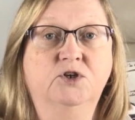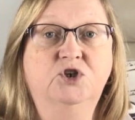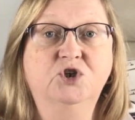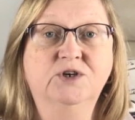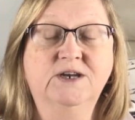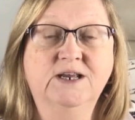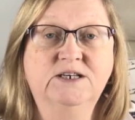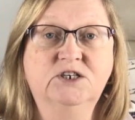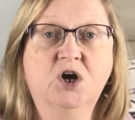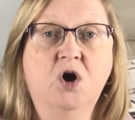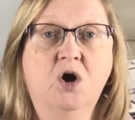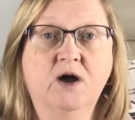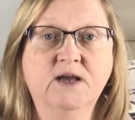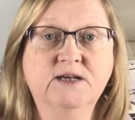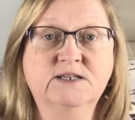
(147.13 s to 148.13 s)
Do you need to
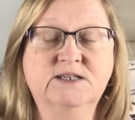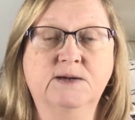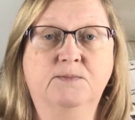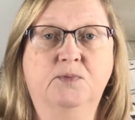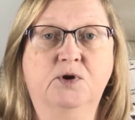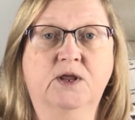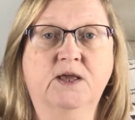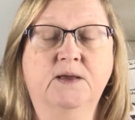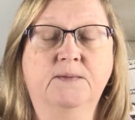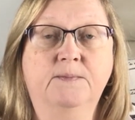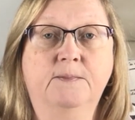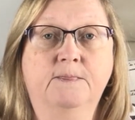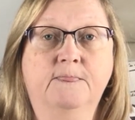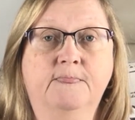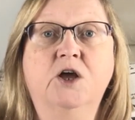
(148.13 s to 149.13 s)
hire somebody?
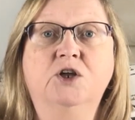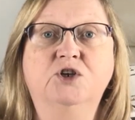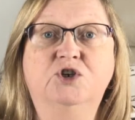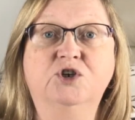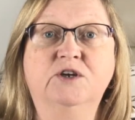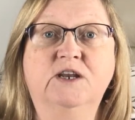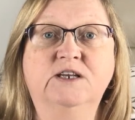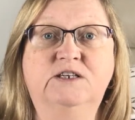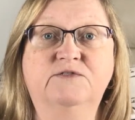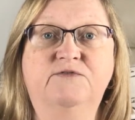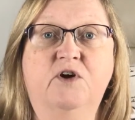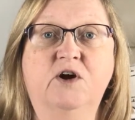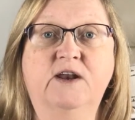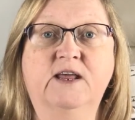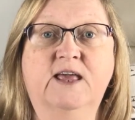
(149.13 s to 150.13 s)
Do you need to
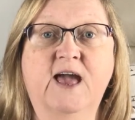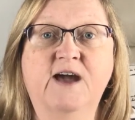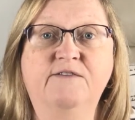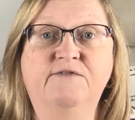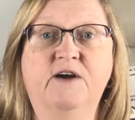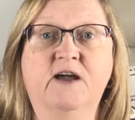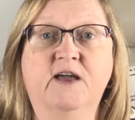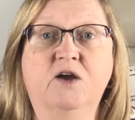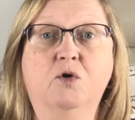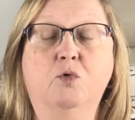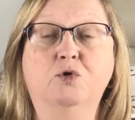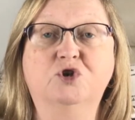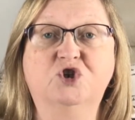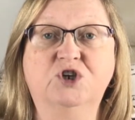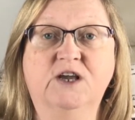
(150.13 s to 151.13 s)
find a cafe
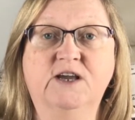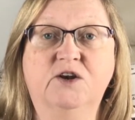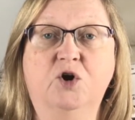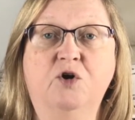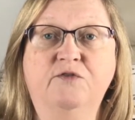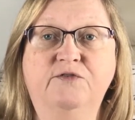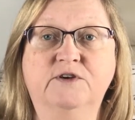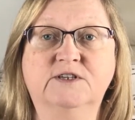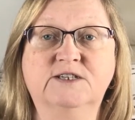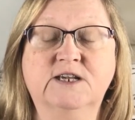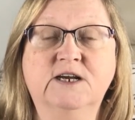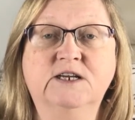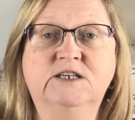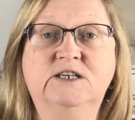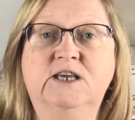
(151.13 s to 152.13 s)
or shared
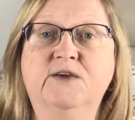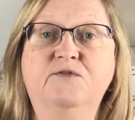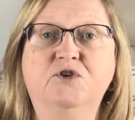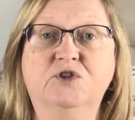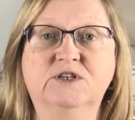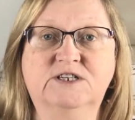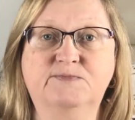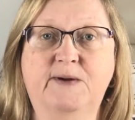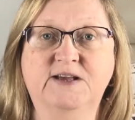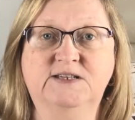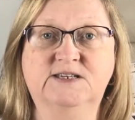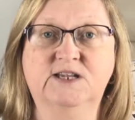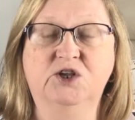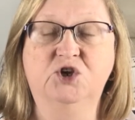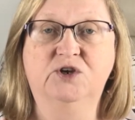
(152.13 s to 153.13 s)
office to give you the
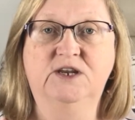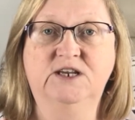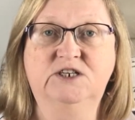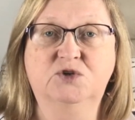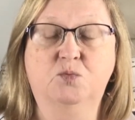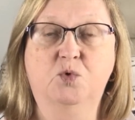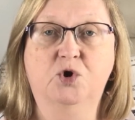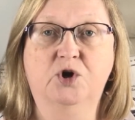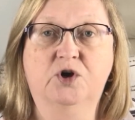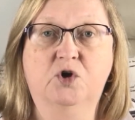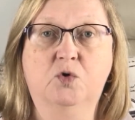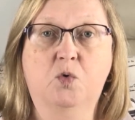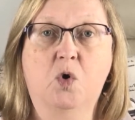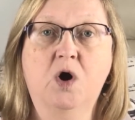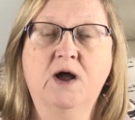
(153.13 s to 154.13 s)
space that you need to
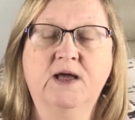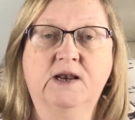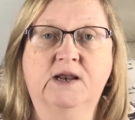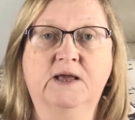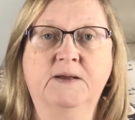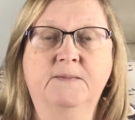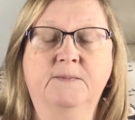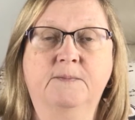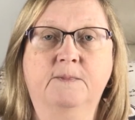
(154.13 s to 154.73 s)
work quietly?